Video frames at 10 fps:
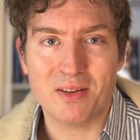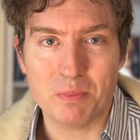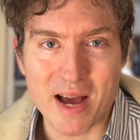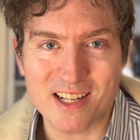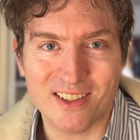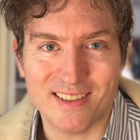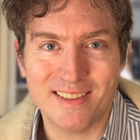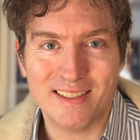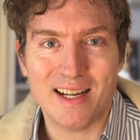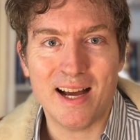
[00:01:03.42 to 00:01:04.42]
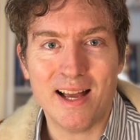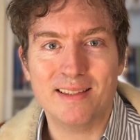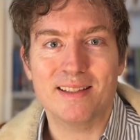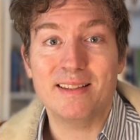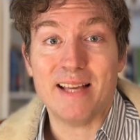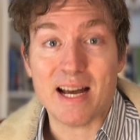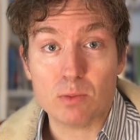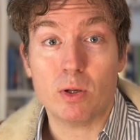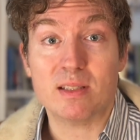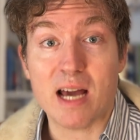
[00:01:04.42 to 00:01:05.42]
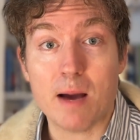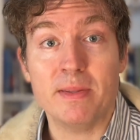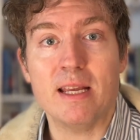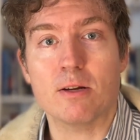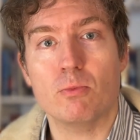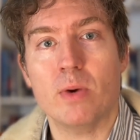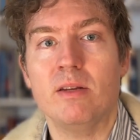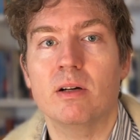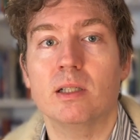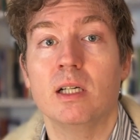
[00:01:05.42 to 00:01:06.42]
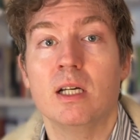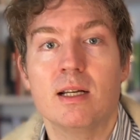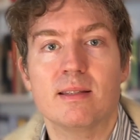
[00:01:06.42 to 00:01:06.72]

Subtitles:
a good measure. And that's what's happening when you're